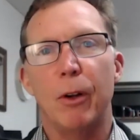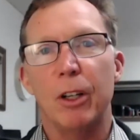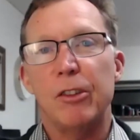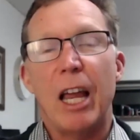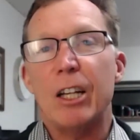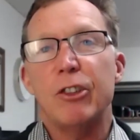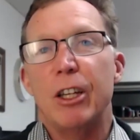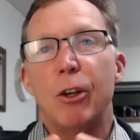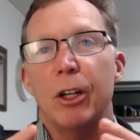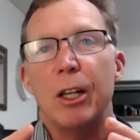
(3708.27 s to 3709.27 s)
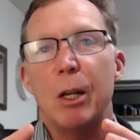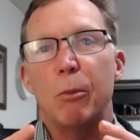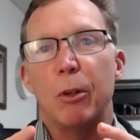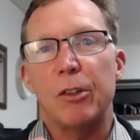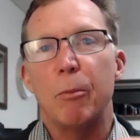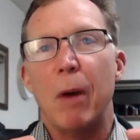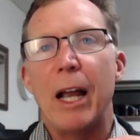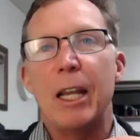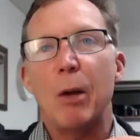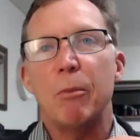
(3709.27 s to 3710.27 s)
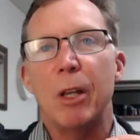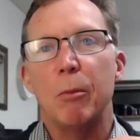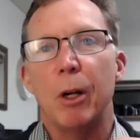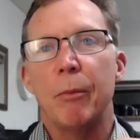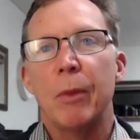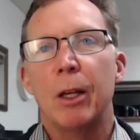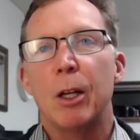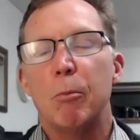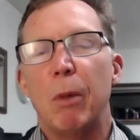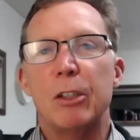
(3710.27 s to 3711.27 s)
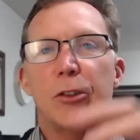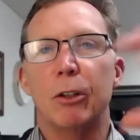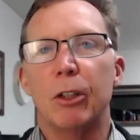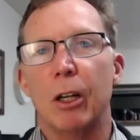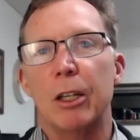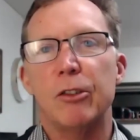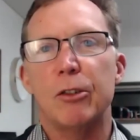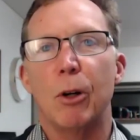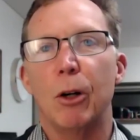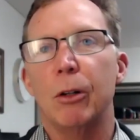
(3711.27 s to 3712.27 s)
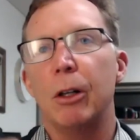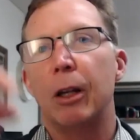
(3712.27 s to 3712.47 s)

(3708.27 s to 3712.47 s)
It's actually not a number. It's a made up number based on cholesterol,